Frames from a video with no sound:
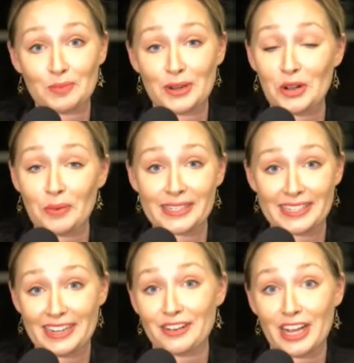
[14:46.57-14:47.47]
We're always
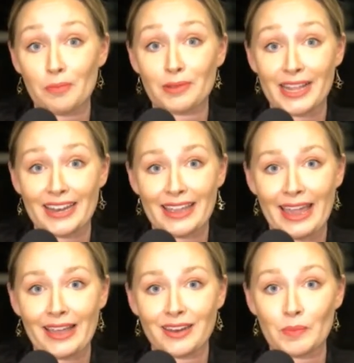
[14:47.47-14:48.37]
here to help a lending
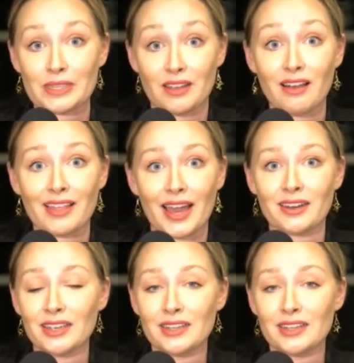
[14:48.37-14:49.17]
hand, and we saw that